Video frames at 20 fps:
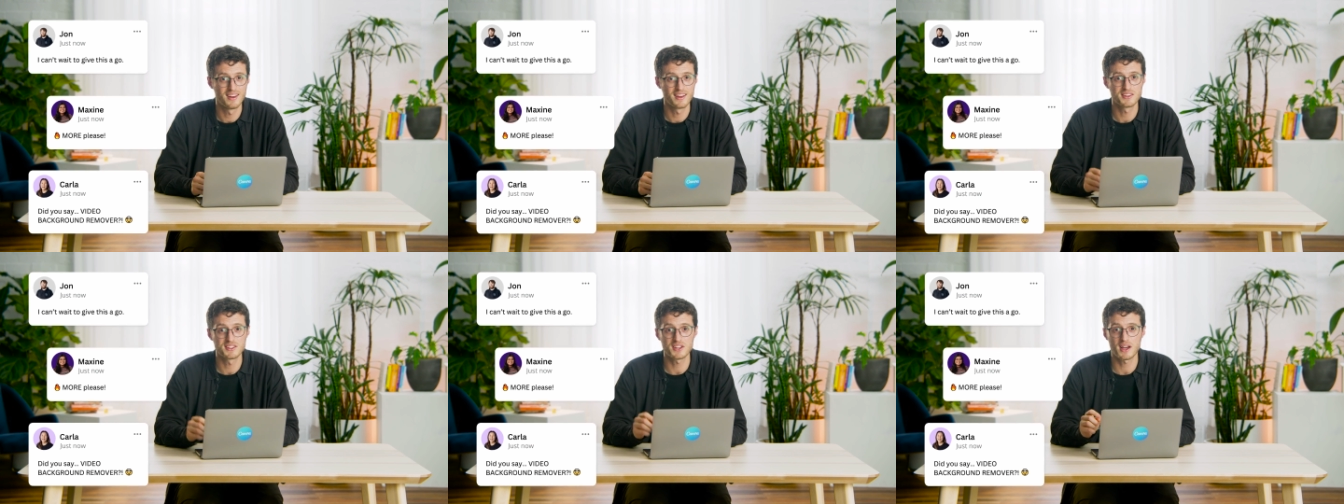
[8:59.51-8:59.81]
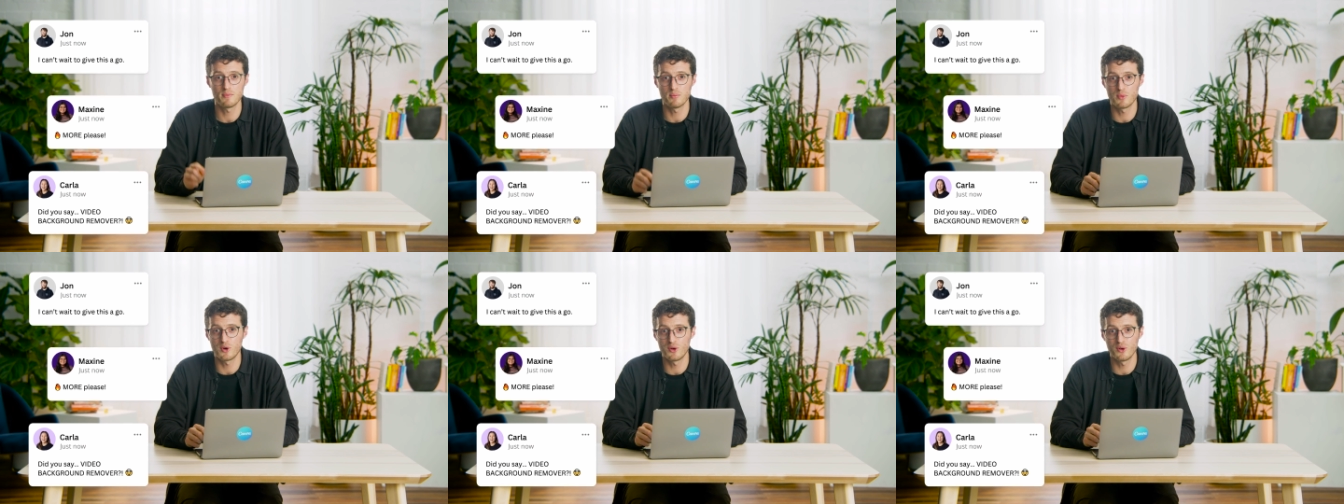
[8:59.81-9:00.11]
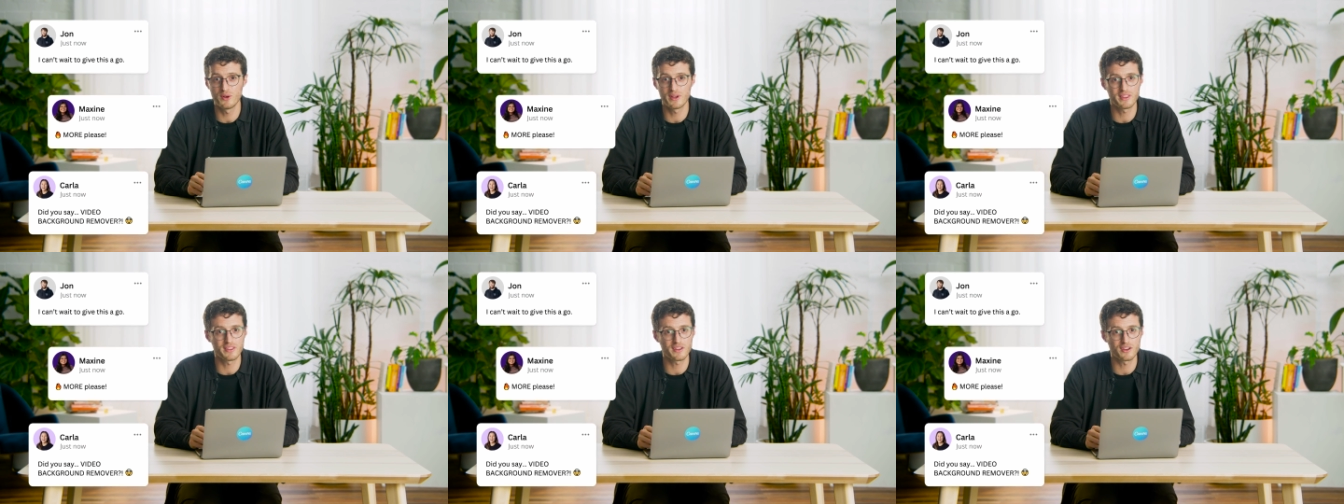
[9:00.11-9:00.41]
Type
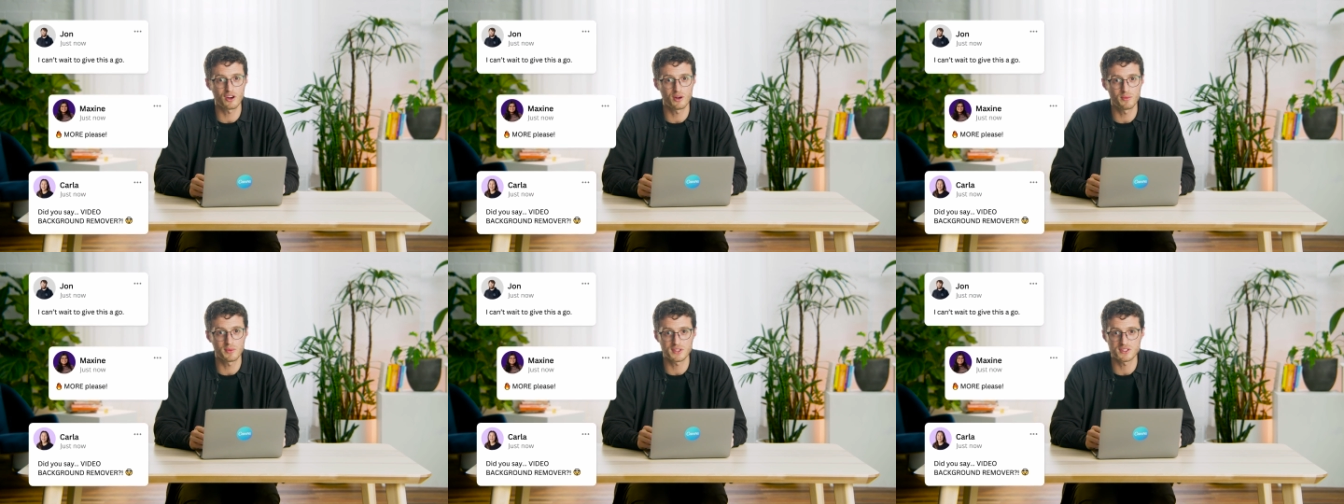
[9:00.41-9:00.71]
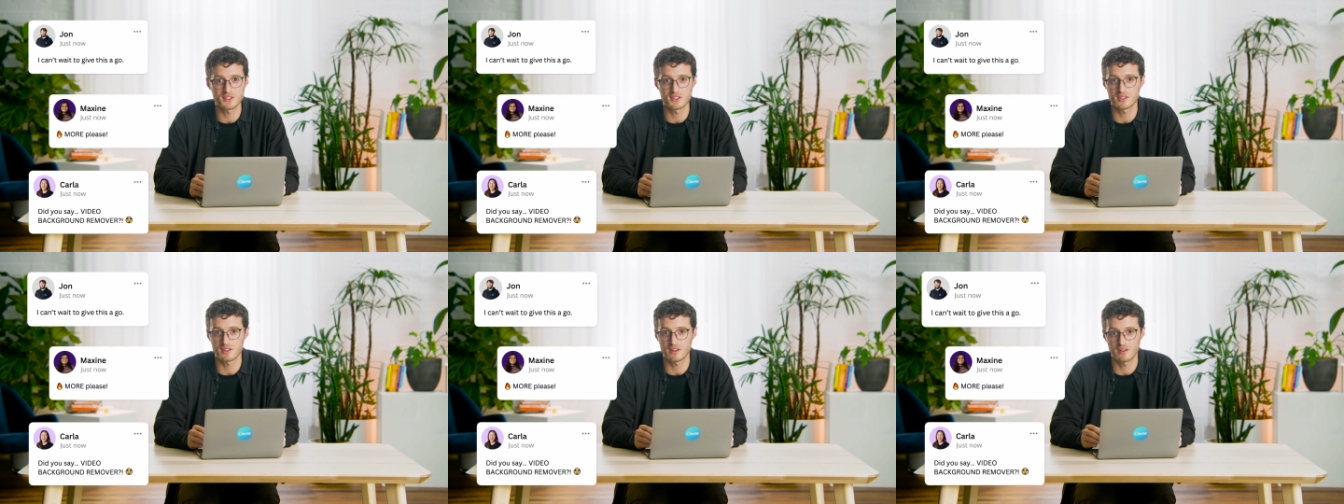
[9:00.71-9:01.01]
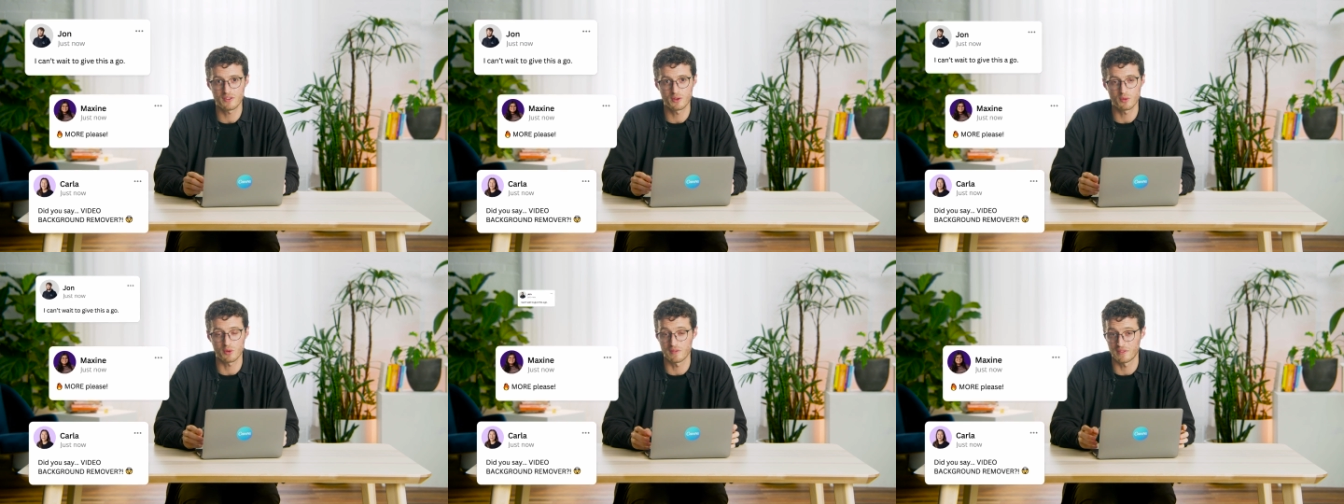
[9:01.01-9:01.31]
more in the comments
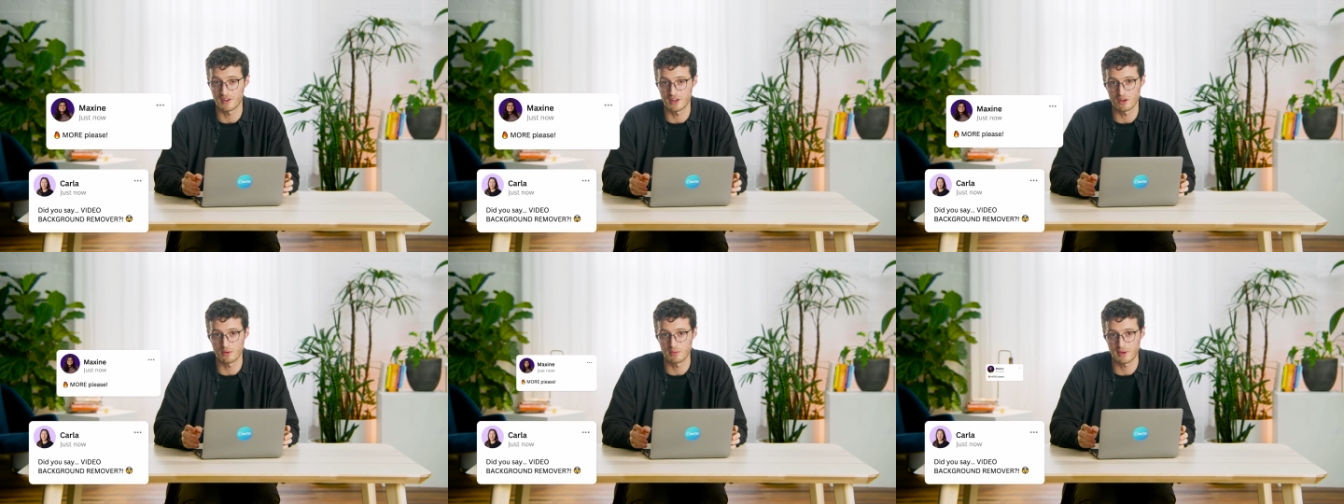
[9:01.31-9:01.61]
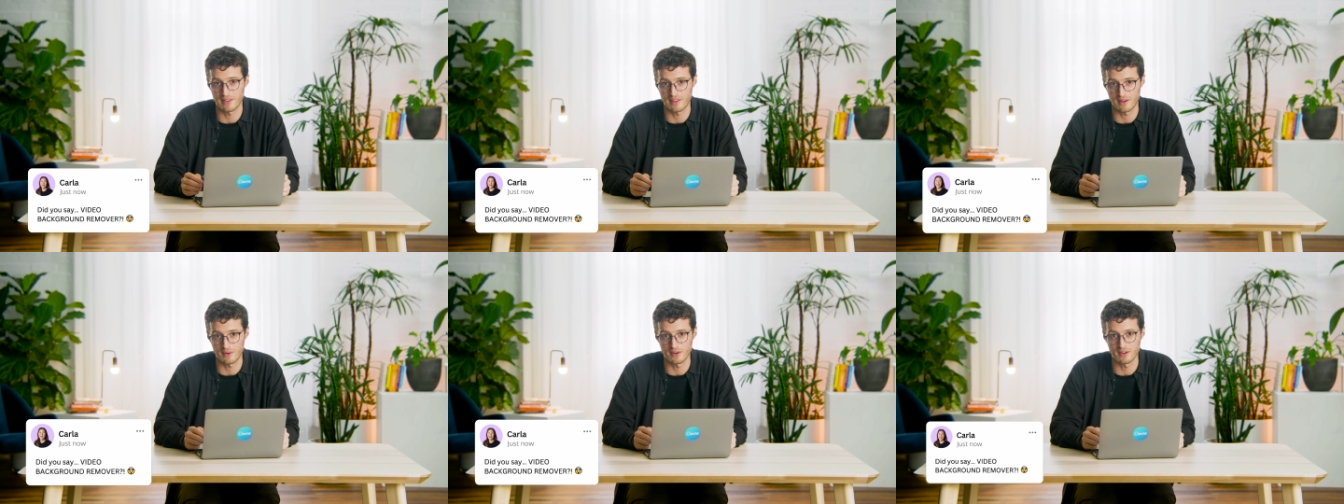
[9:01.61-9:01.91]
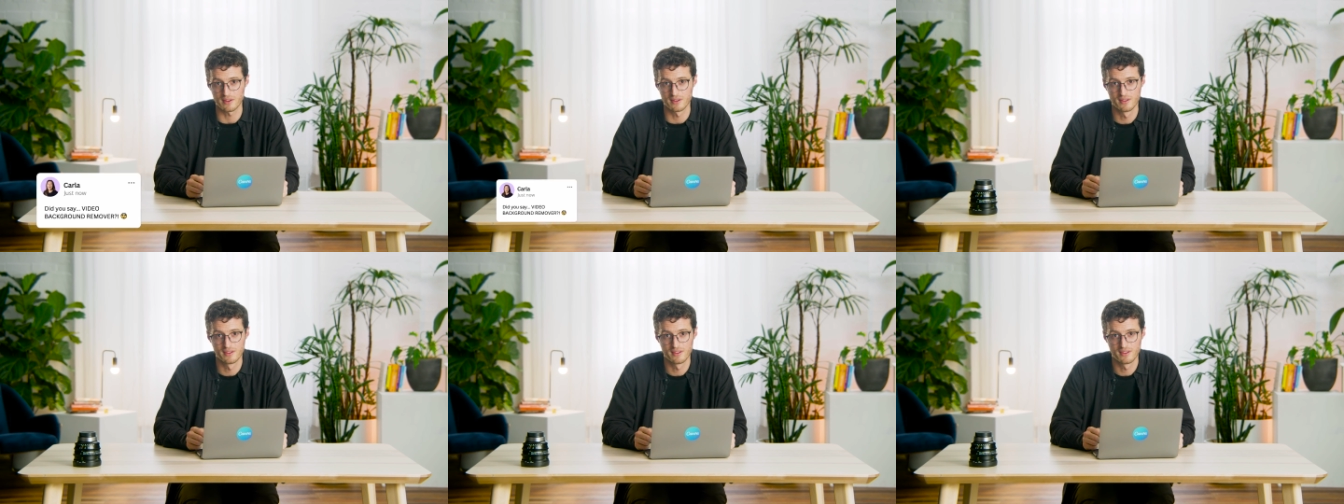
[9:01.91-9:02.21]
if you want a video about that one.